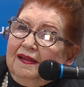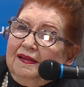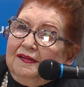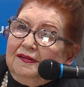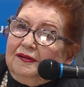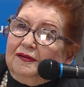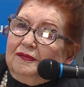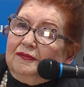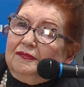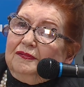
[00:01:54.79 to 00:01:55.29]
you
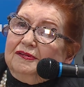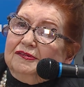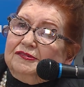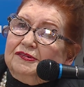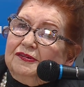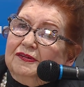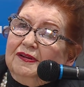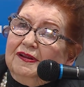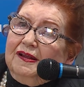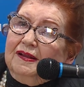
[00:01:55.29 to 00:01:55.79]
know, we
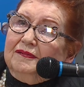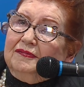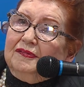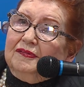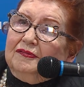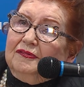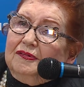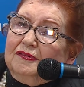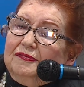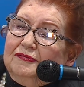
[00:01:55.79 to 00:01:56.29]
should have
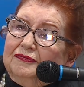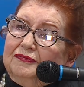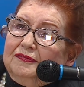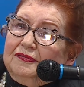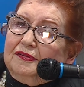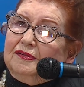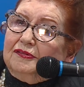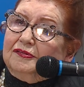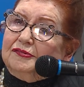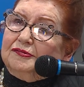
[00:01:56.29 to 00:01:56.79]

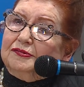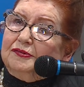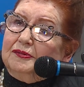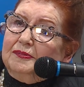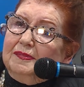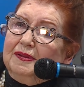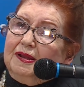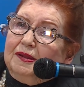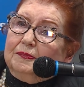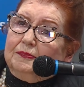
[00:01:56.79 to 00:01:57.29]
there's so
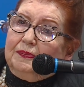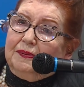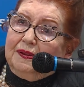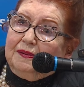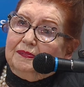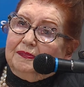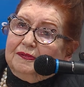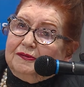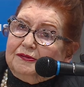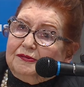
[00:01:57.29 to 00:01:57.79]
many people